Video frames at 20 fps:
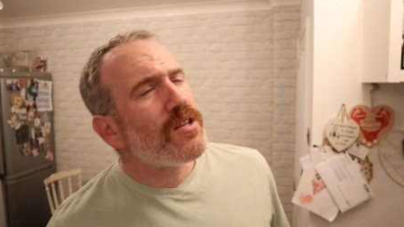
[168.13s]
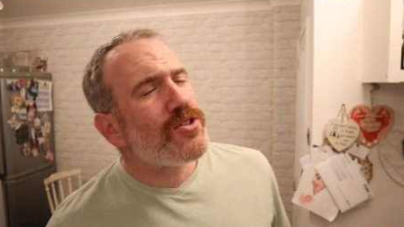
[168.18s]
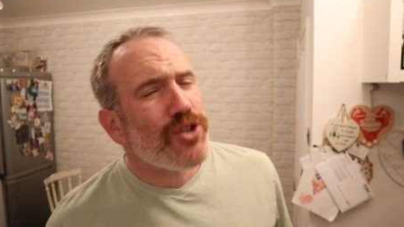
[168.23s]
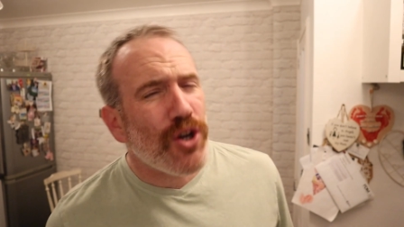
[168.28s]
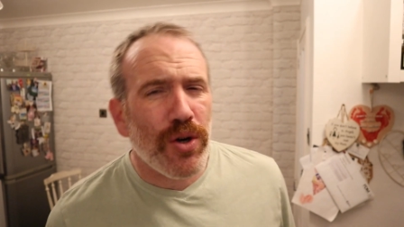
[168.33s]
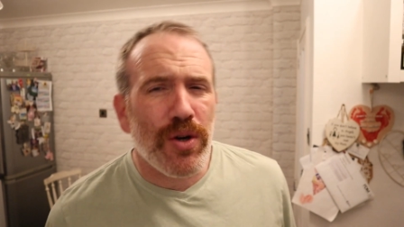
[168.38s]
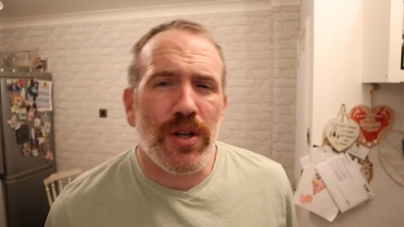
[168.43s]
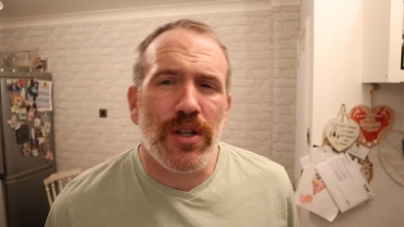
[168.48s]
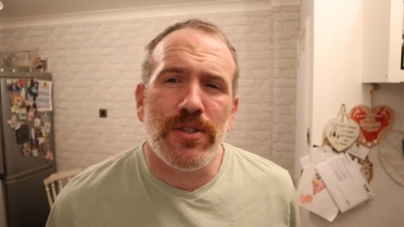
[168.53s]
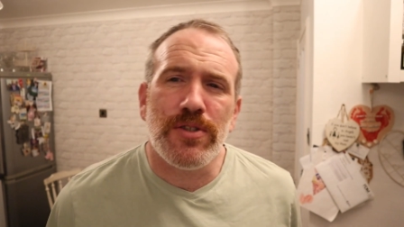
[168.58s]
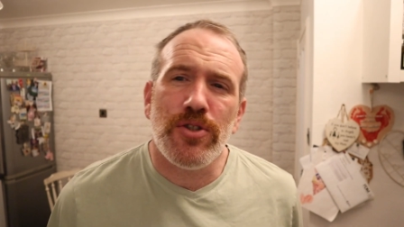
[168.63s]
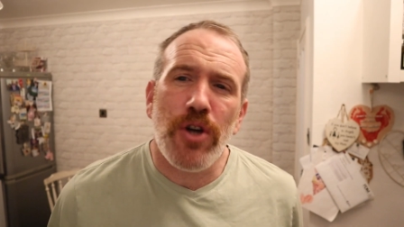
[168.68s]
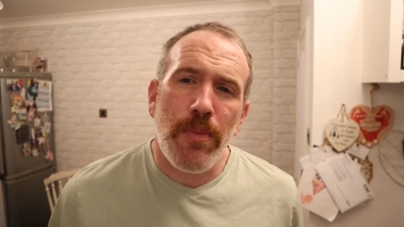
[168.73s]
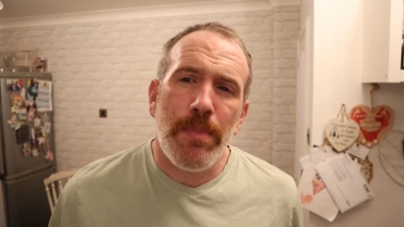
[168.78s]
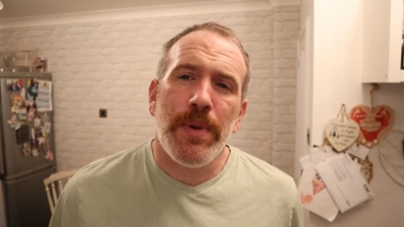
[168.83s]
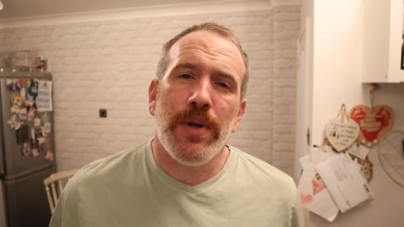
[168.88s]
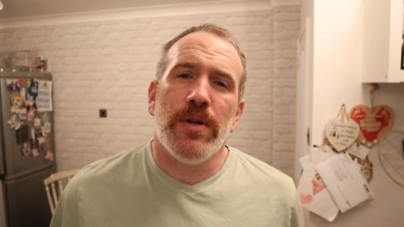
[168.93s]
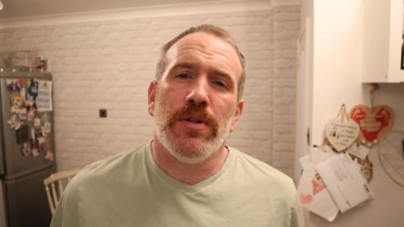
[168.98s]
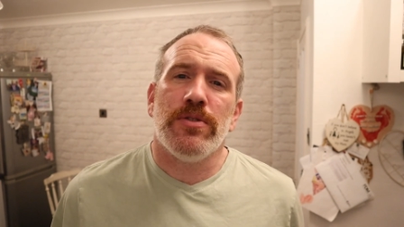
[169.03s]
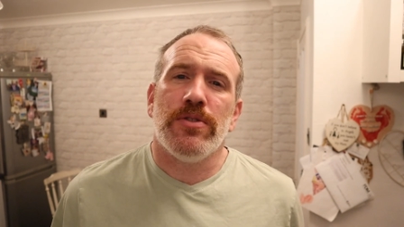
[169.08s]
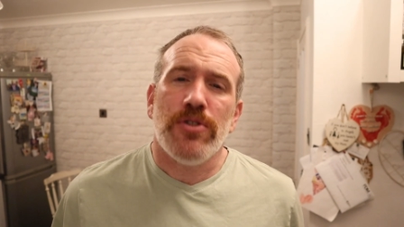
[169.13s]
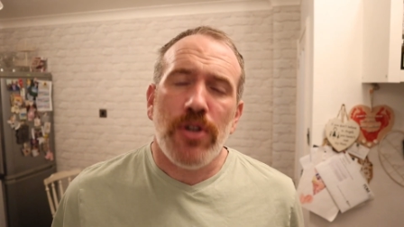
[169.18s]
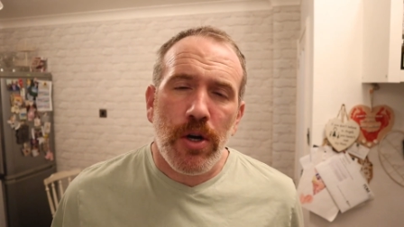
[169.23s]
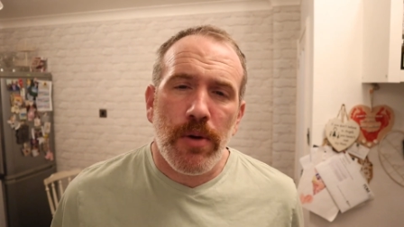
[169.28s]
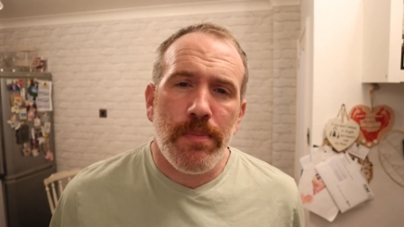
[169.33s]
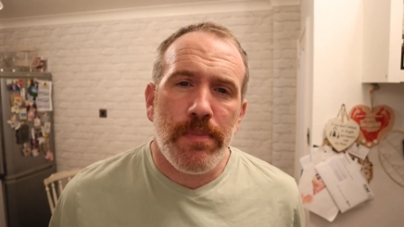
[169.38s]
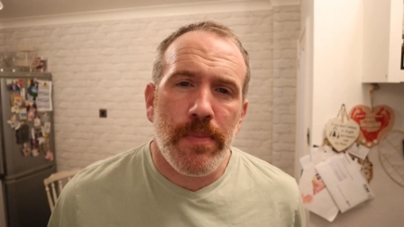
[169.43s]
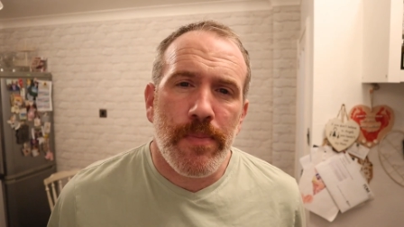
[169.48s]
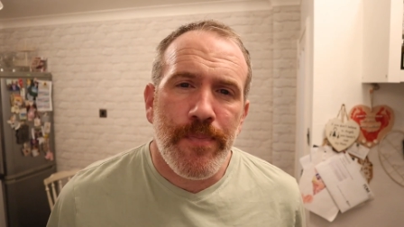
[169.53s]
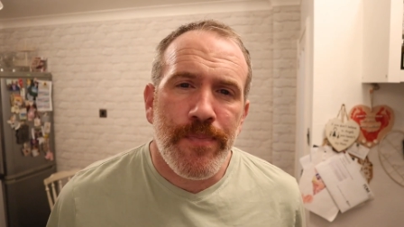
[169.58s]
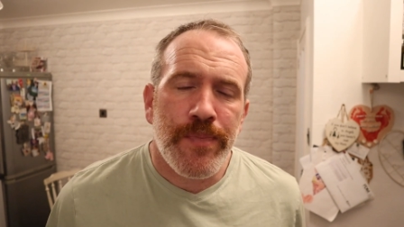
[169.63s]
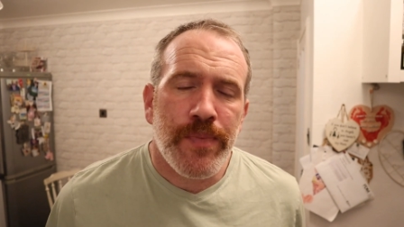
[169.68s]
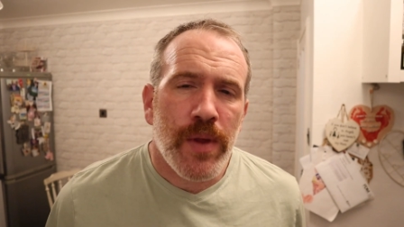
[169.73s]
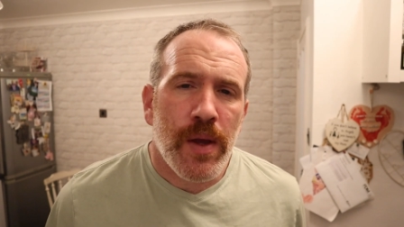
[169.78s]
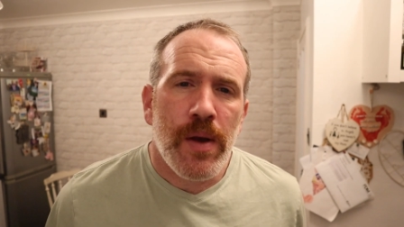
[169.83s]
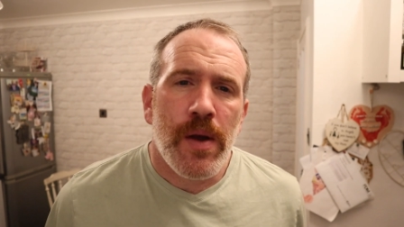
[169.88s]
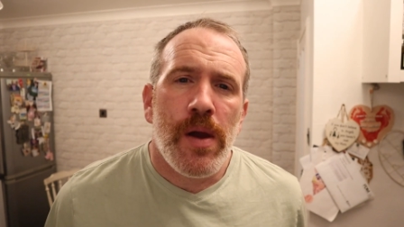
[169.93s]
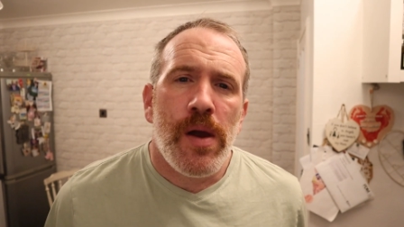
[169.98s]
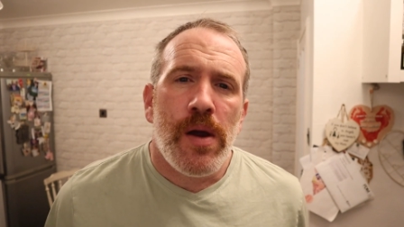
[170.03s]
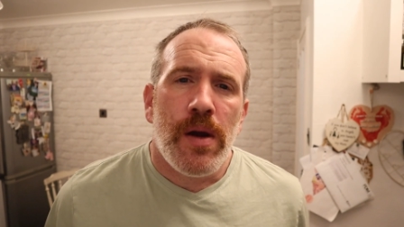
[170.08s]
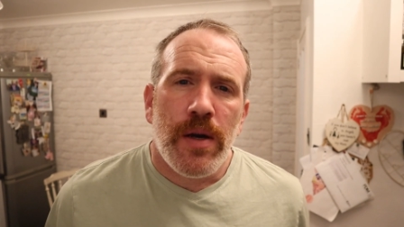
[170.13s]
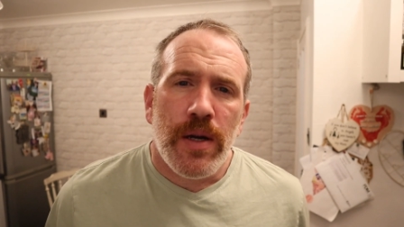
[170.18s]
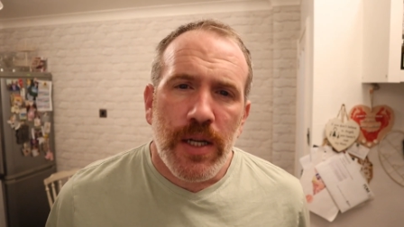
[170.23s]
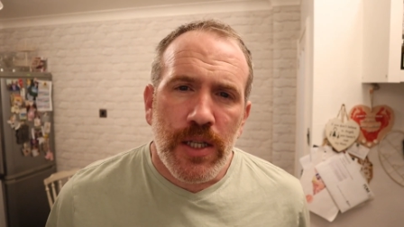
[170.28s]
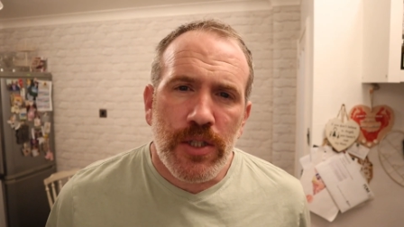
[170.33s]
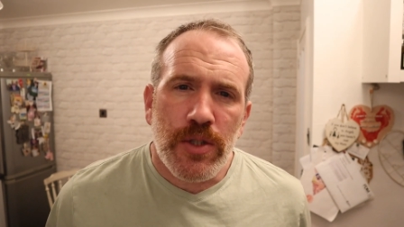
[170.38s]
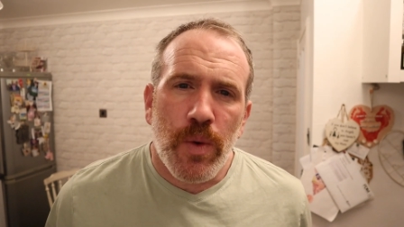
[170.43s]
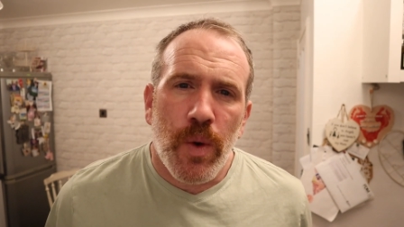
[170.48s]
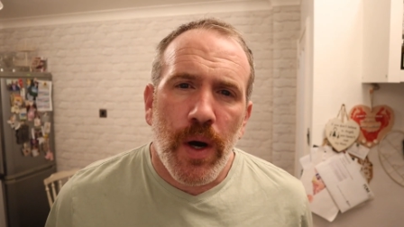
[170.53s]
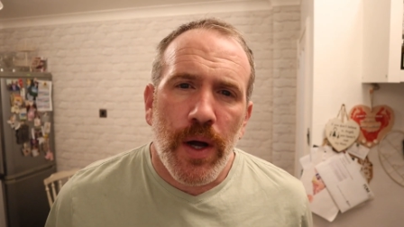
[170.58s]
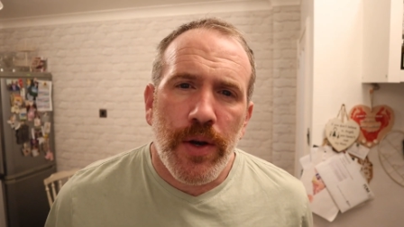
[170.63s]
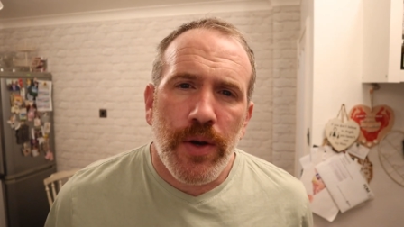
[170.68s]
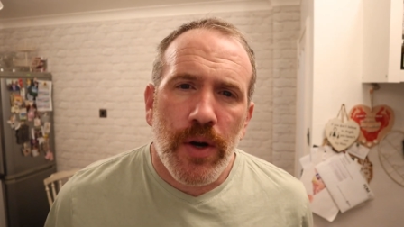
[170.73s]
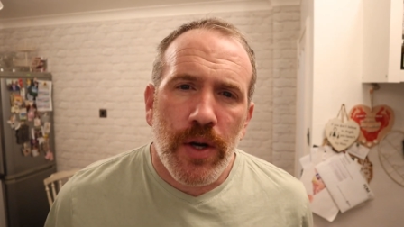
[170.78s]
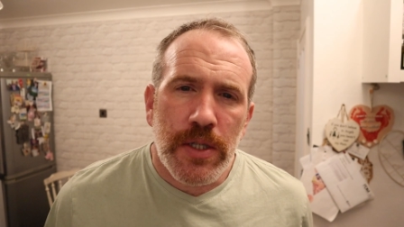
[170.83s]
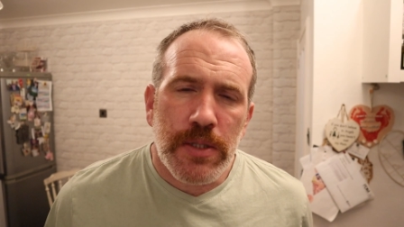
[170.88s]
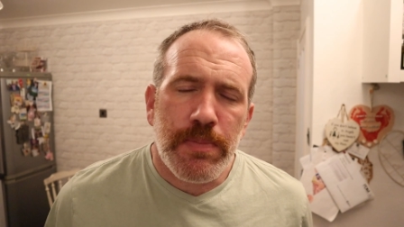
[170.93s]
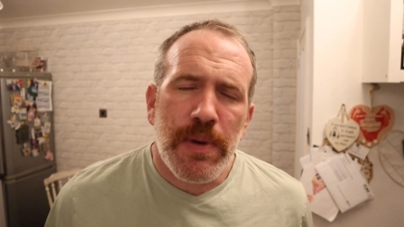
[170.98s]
chocolate topping on top, it's quite nice,